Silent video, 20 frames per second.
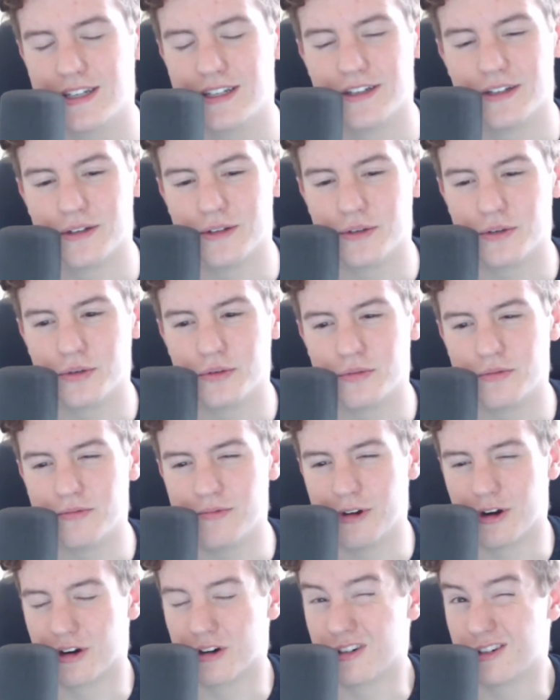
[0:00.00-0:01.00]
You
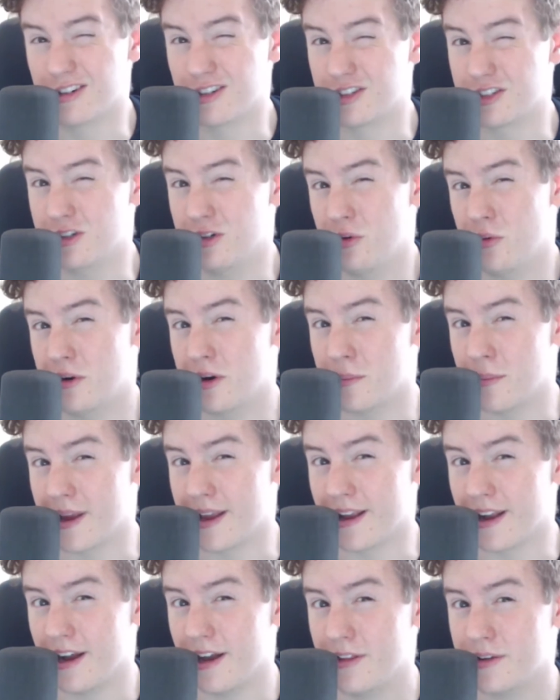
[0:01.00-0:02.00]
aren't sure where to
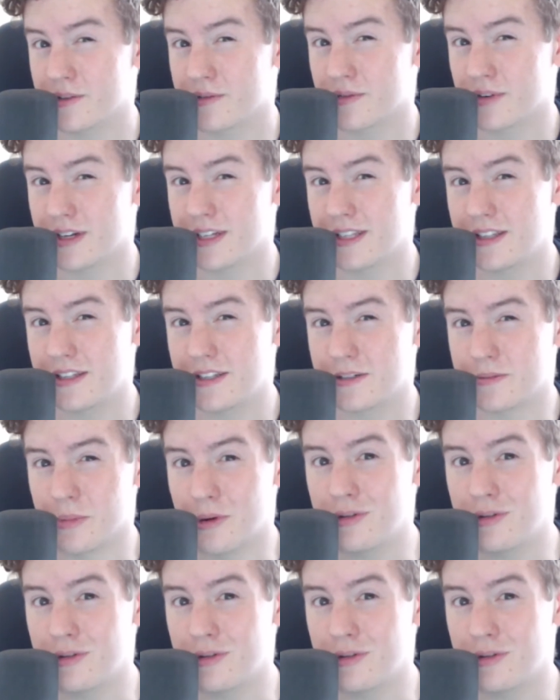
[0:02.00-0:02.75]
make other friends.